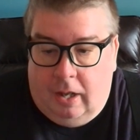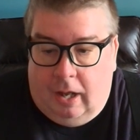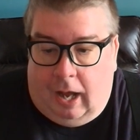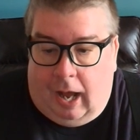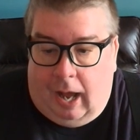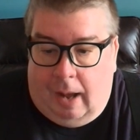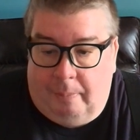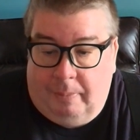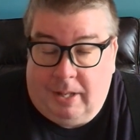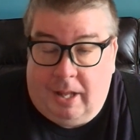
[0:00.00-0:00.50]

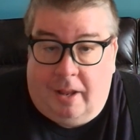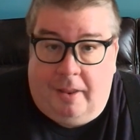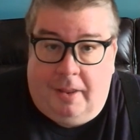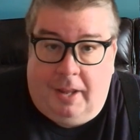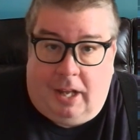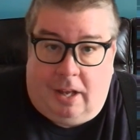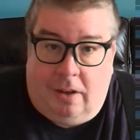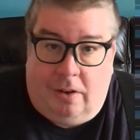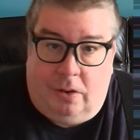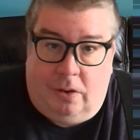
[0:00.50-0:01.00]
The other
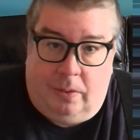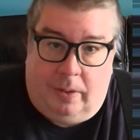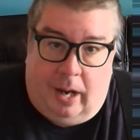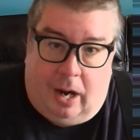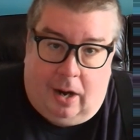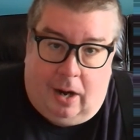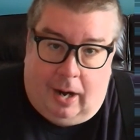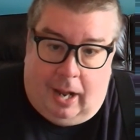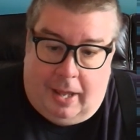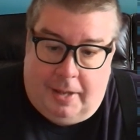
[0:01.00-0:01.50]
thing you can do
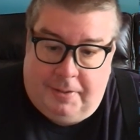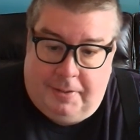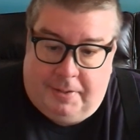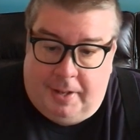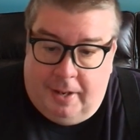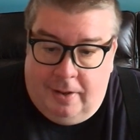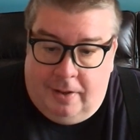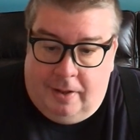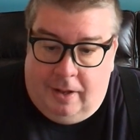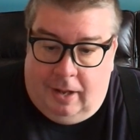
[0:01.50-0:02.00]
there is,
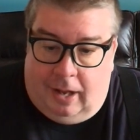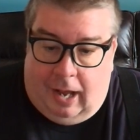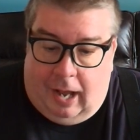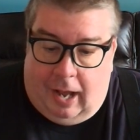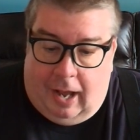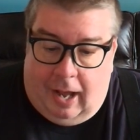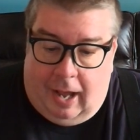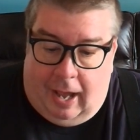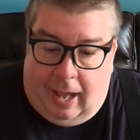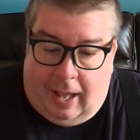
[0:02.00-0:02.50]

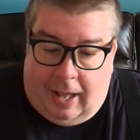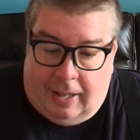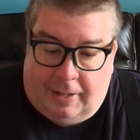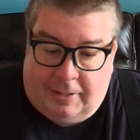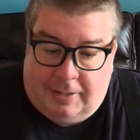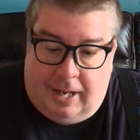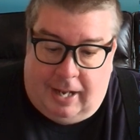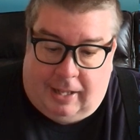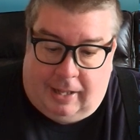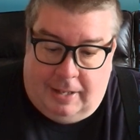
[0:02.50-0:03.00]

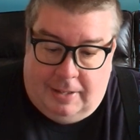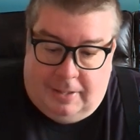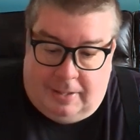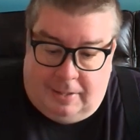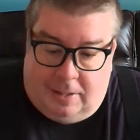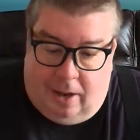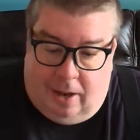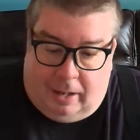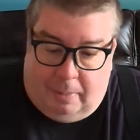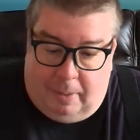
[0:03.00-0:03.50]
as Nicholas has
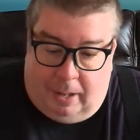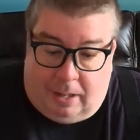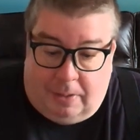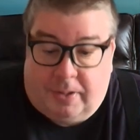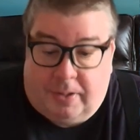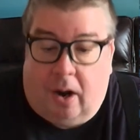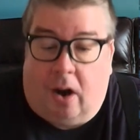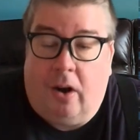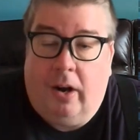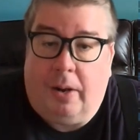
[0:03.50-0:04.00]
talked about, he was
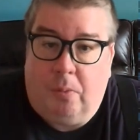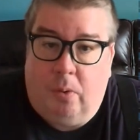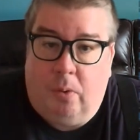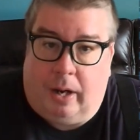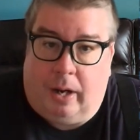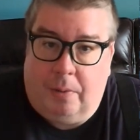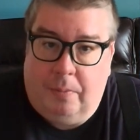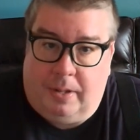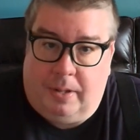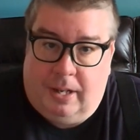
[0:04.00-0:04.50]
already
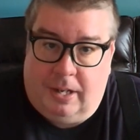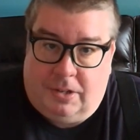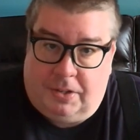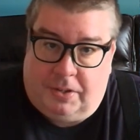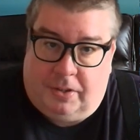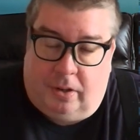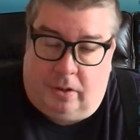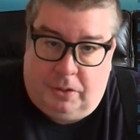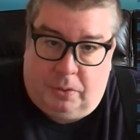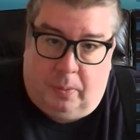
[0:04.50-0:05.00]
working with
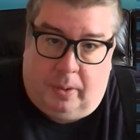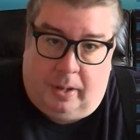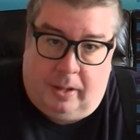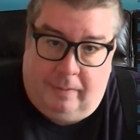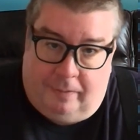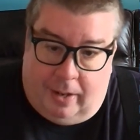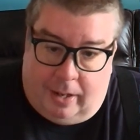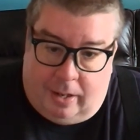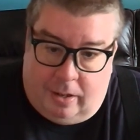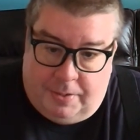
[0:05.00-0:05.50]
DigiCert as one of the
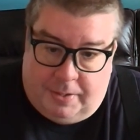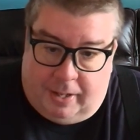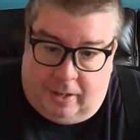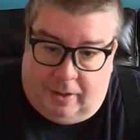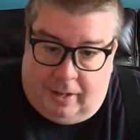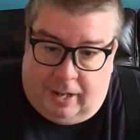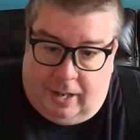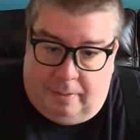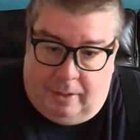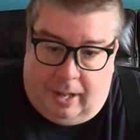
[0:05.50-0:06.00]
vendors there
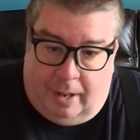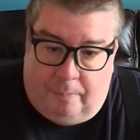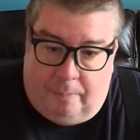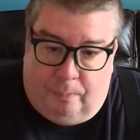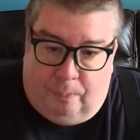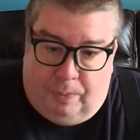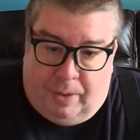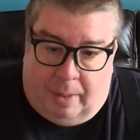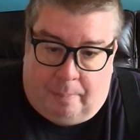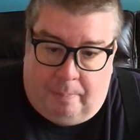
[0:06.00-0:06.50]

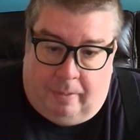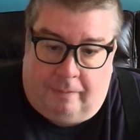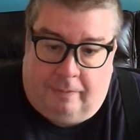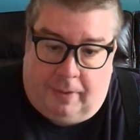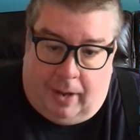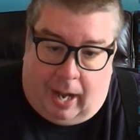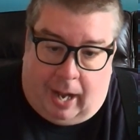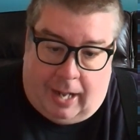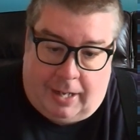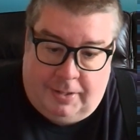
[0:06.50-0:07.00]
that
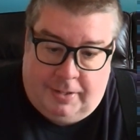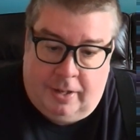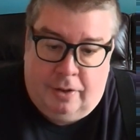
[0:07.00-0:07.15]
provides